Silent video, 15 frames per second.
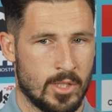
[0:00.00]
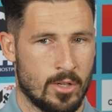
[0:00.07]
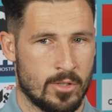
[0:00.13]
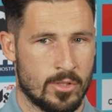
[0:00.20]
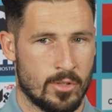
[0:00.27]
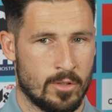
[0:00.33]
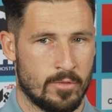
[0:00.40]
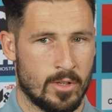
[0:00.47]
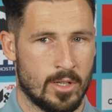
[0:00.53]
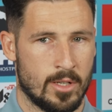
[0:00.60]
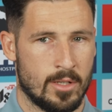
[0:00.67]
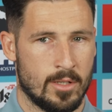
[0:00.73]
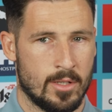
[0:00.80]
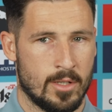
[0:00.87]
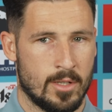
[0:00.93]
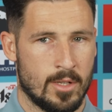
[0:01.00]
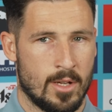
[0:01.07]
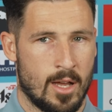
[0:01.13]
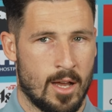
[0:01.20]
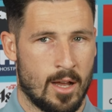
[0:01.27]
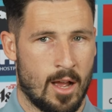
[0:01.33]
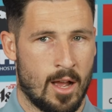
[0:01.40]
sort of
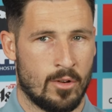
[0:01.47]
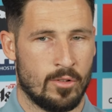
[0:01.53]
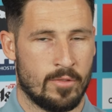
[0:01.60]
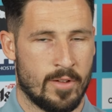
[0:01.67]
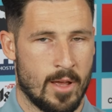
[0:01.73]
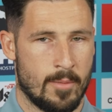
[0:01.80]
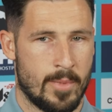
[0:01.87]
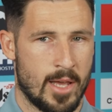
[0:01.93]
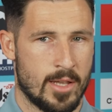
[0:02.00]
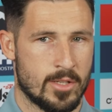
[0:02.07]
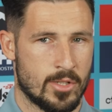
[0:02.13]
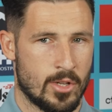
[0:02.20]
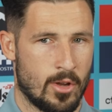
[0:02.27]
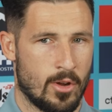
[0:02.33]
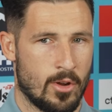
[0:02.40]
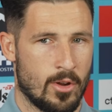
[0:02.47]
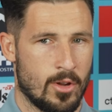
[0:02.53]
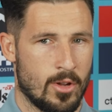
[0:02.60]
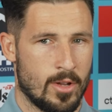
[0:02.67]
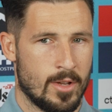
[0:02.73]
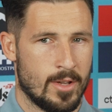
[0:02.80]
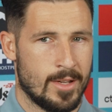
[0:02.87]
a good fan base. So
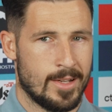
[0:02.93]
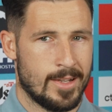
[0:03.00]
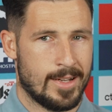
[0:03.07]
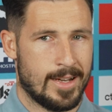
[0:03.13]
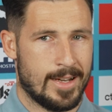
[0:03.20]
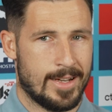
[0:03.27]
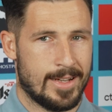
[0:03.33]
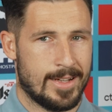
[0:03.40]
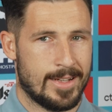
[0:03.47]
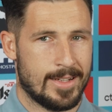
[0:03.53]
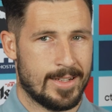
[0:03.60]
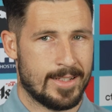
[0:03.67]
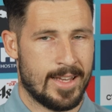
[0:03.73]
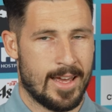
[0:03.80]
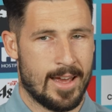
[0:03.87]
I